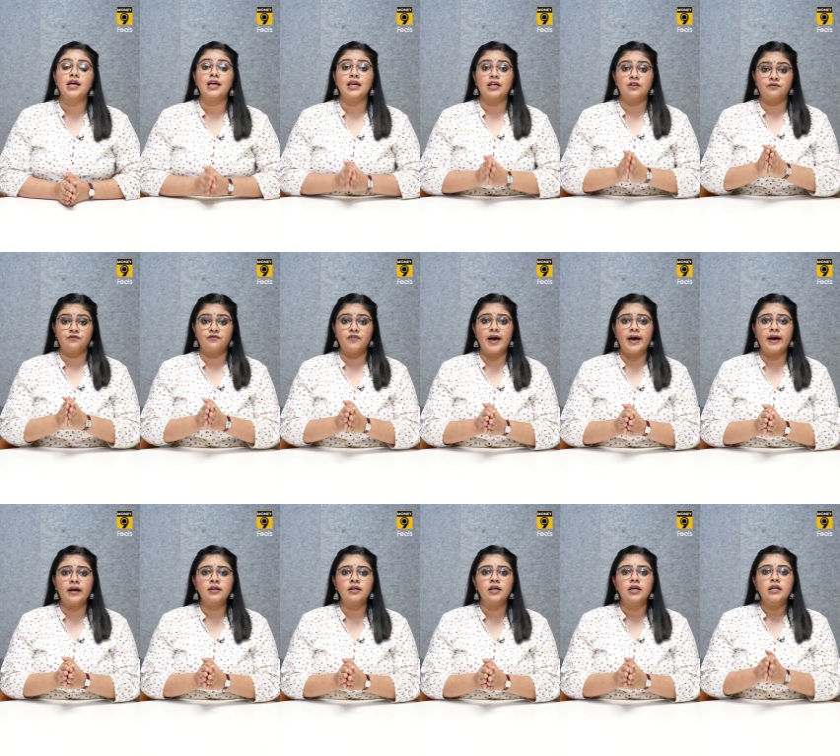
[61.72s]
In
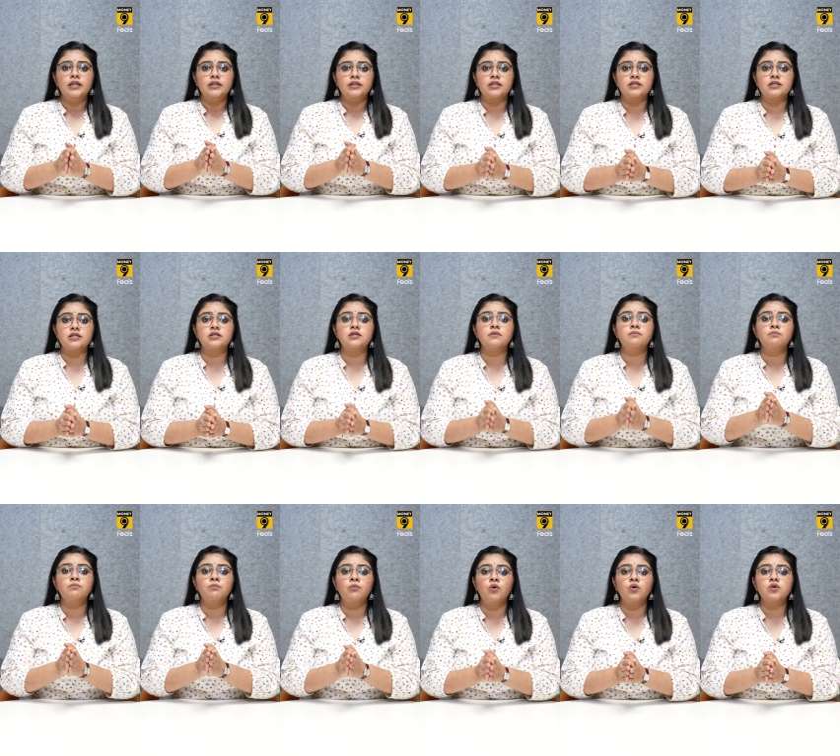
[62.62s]
fact, this is the
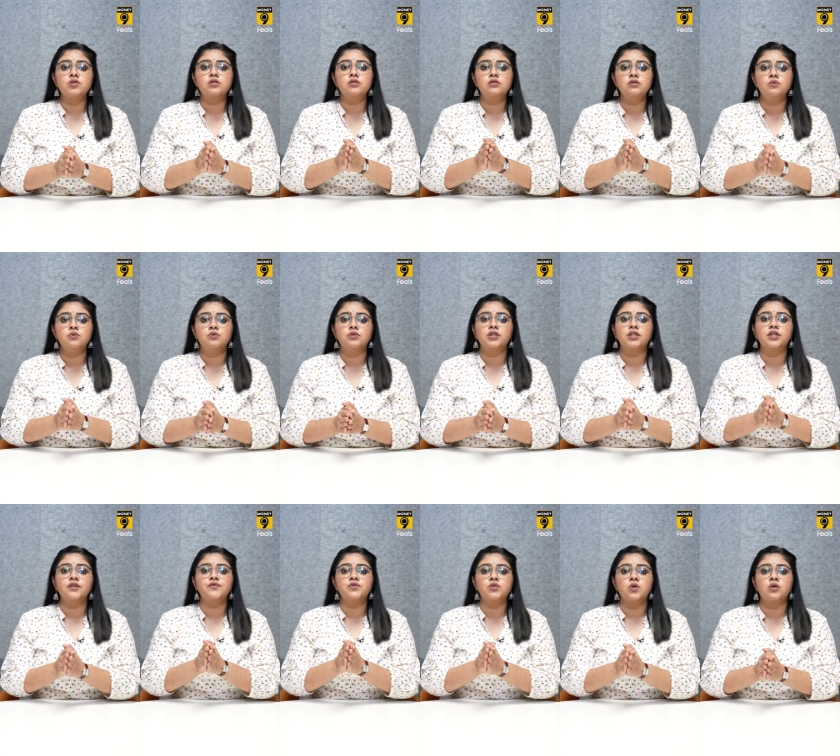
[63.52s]
most
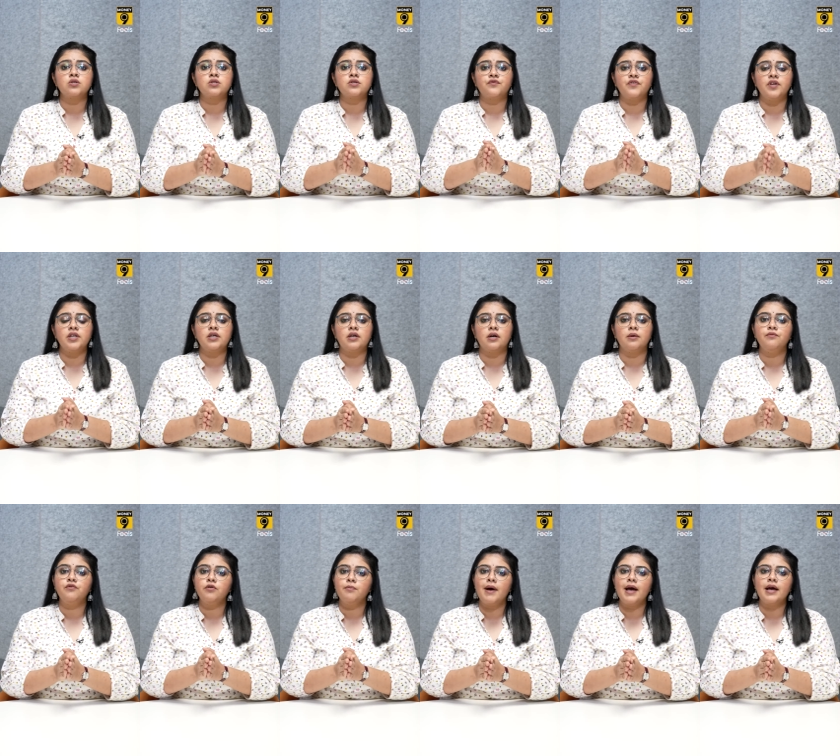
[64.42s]
lucrative source of income
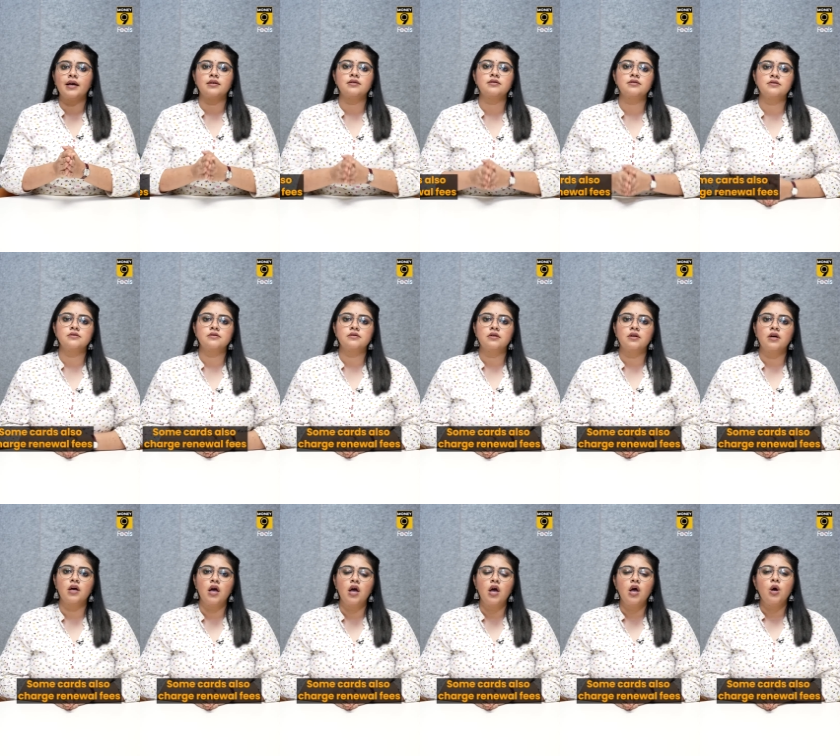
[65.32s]
for banks.
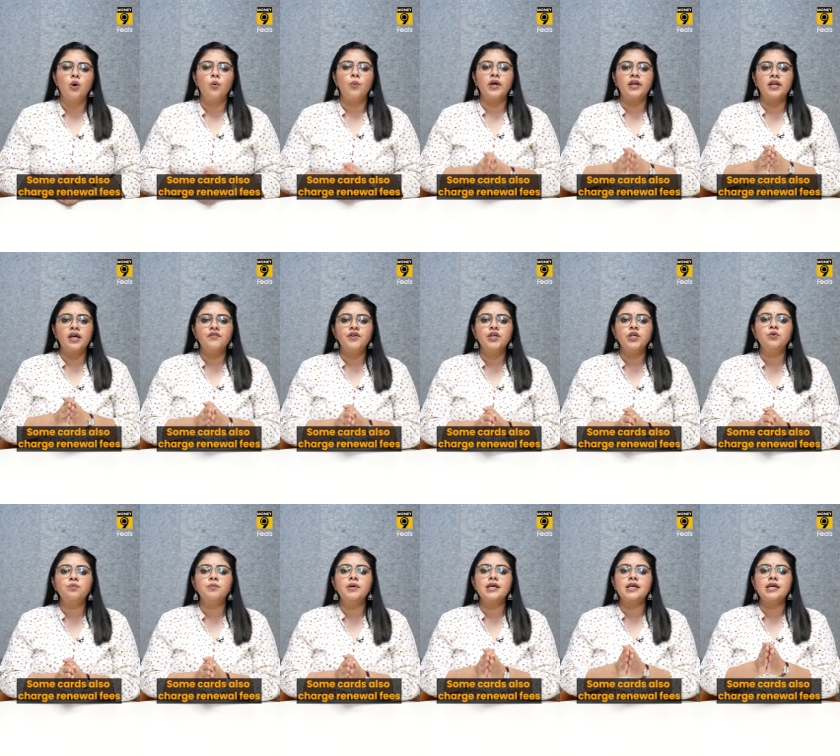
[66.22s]
Whenever
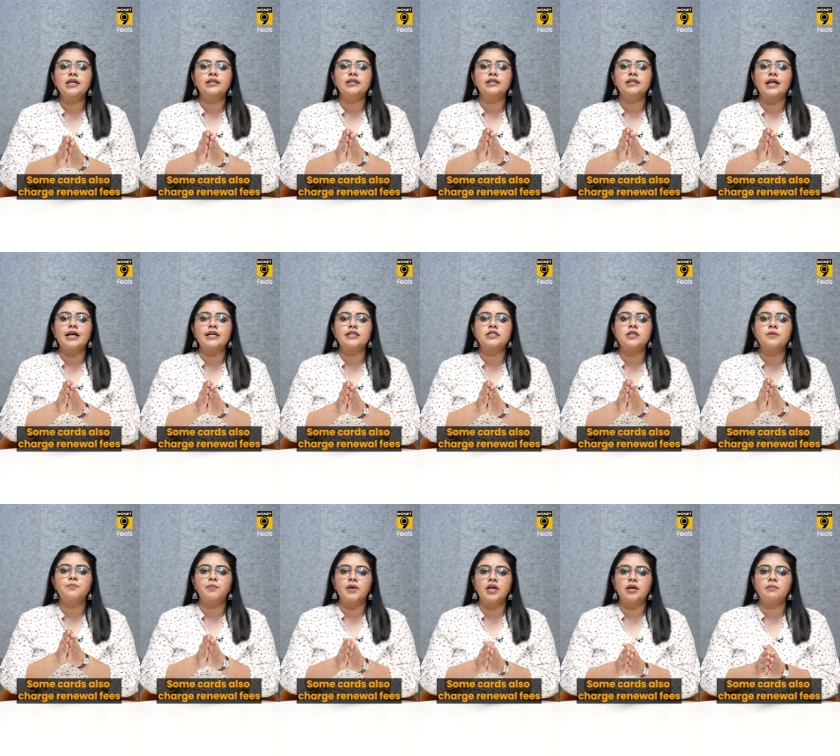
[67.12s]
you make international
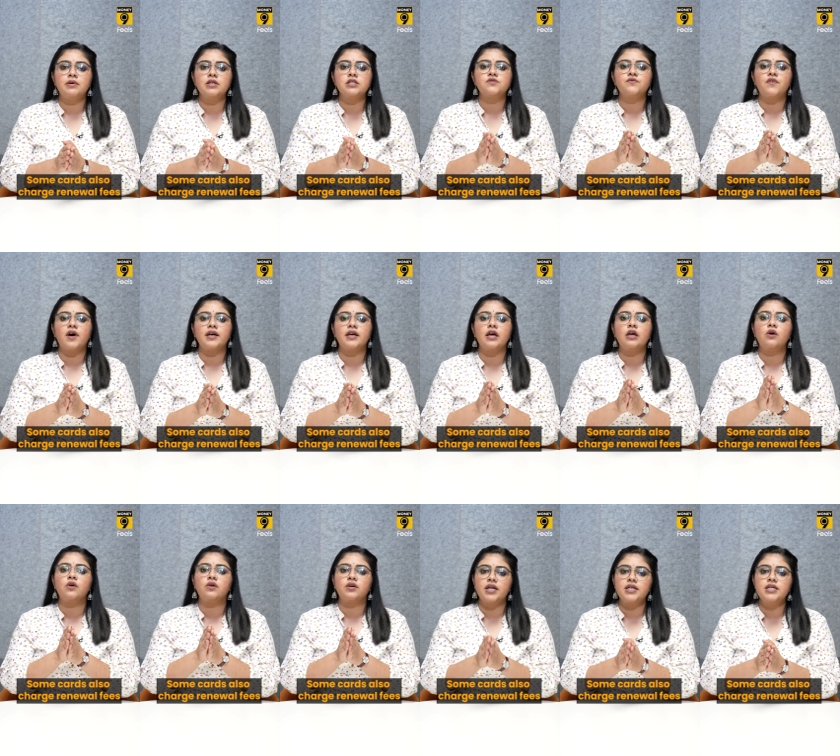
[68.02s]
payments via
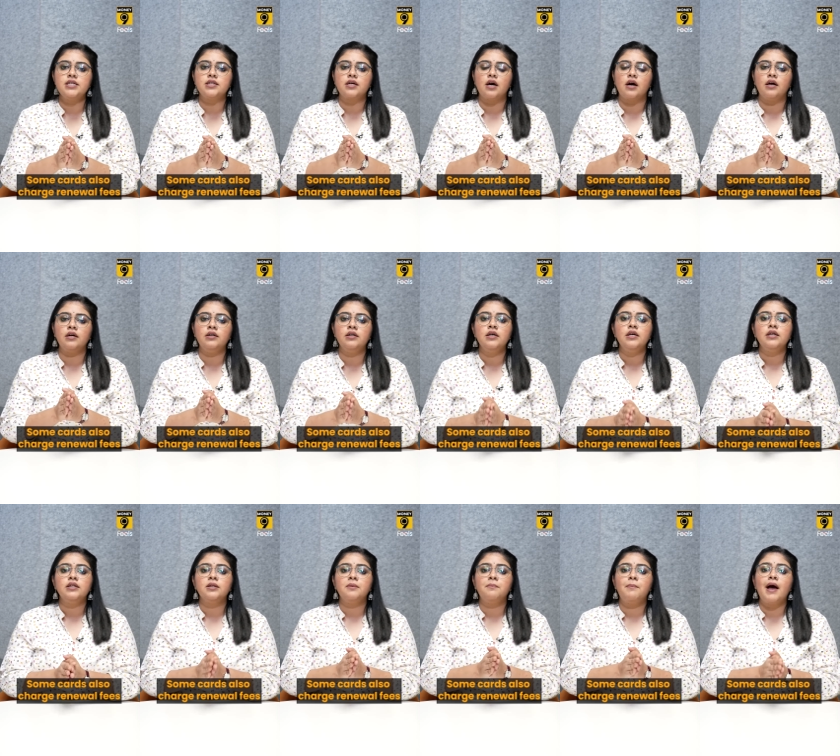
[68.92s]
your credit card,
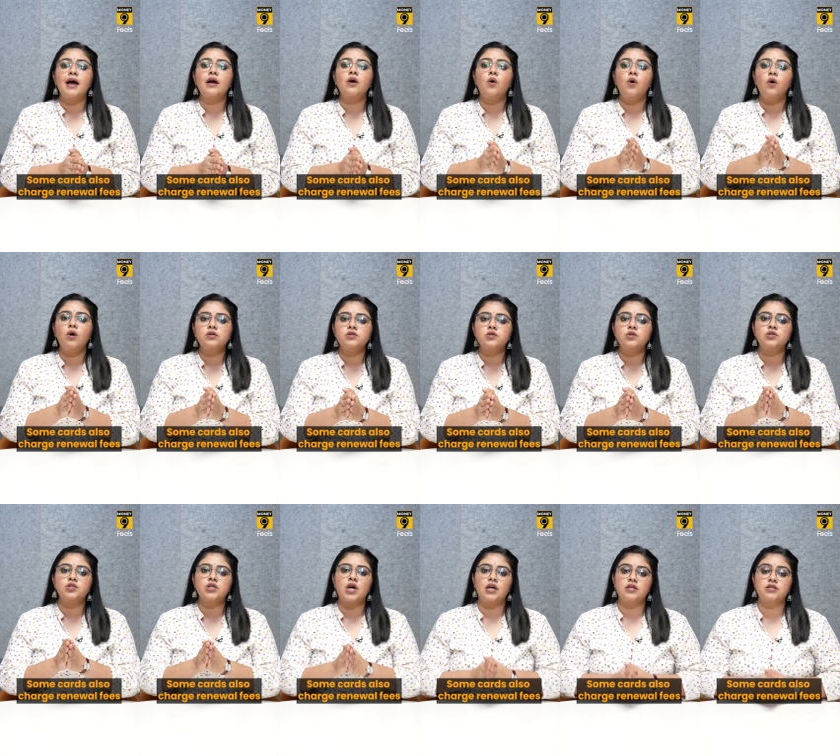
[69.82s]
the bank also
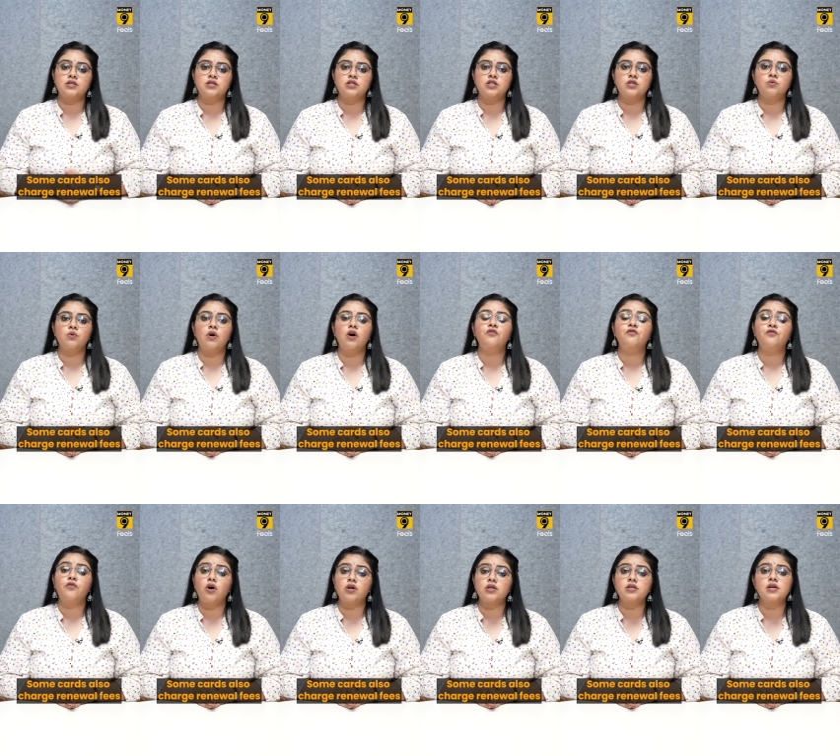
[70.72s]
charges you a
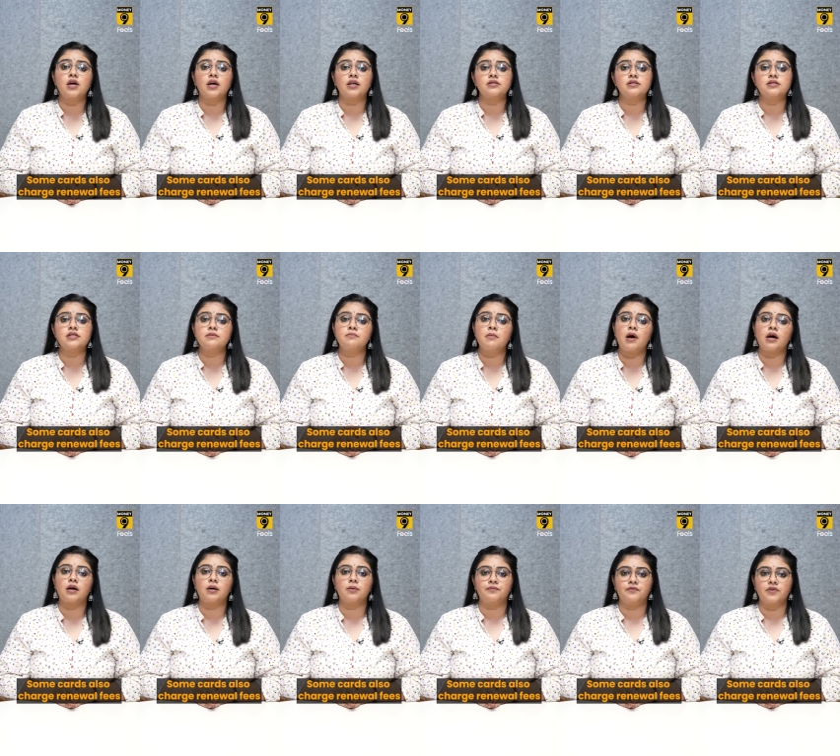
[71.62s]
foreign currency markup